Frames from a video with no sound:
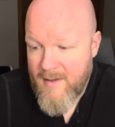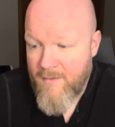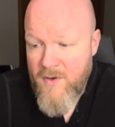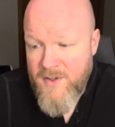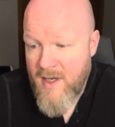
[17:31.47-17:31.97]

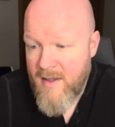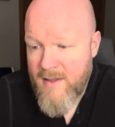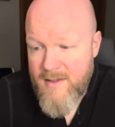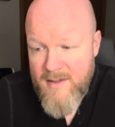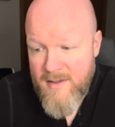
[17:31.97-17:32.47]
if you see
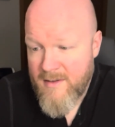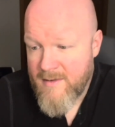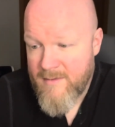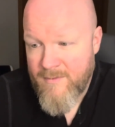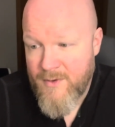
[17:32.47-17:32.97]
this,
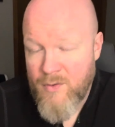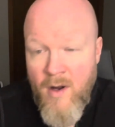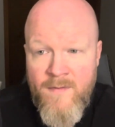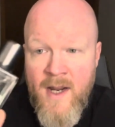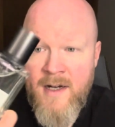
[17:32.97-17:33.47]
for
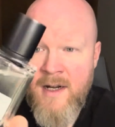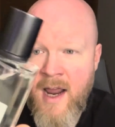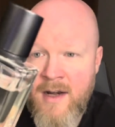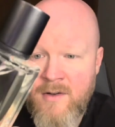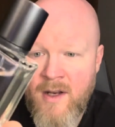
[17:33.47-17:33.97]

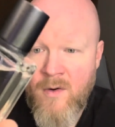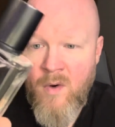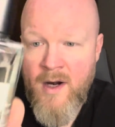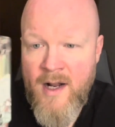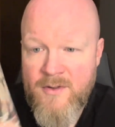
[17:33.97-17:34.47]
$12.99, you get a
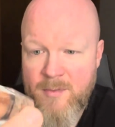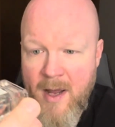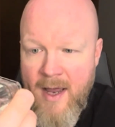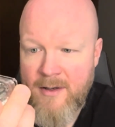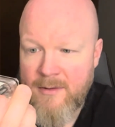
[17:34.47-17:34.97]
1 ounce
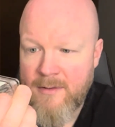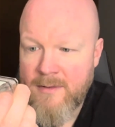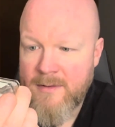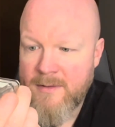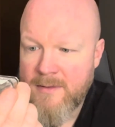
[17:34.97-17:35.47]
bottle.
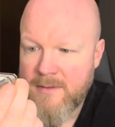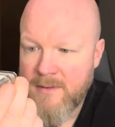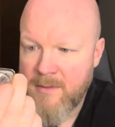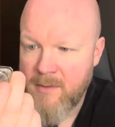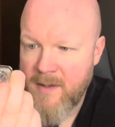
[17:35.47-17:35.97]

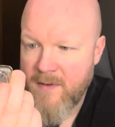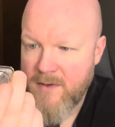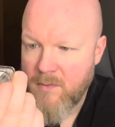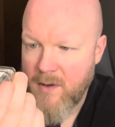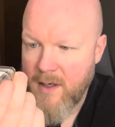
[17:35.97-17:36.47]
I believe
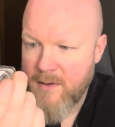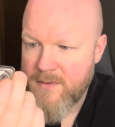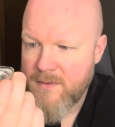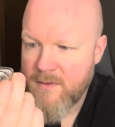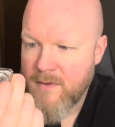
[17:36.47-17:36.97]
that's 1
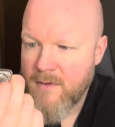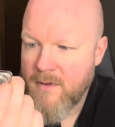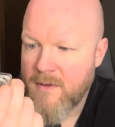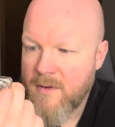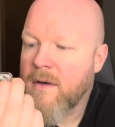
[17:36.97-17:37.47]
ounce.
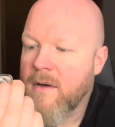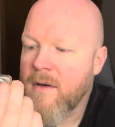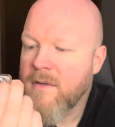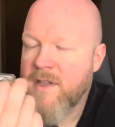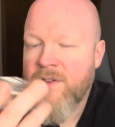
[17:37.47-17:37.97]

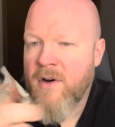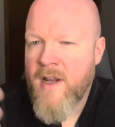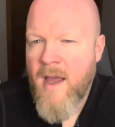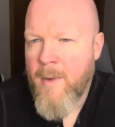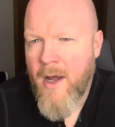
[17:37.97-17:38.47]
It's a
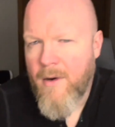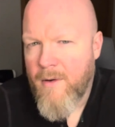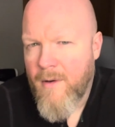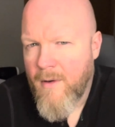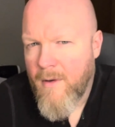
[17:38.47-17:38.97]
30 ml.
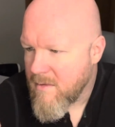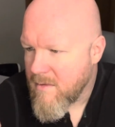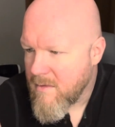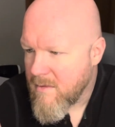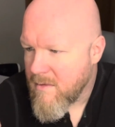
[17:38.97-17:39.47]

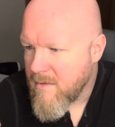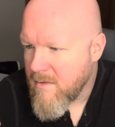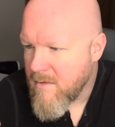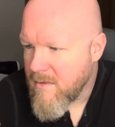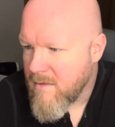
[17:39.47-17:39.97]

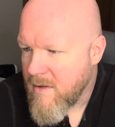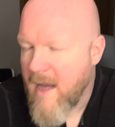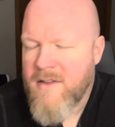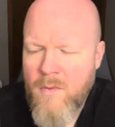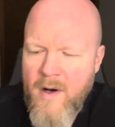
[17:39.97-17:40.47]

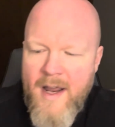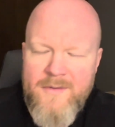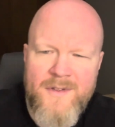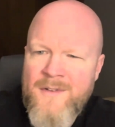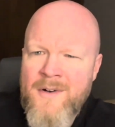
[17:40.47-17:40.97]
Yeah, it's a 1
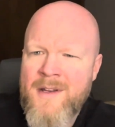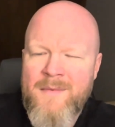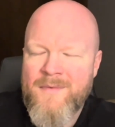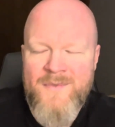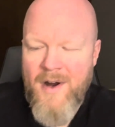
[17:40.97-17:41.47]
ounce.
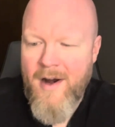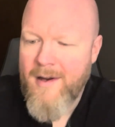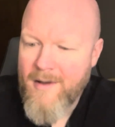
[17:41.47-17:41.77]
30. Sorry.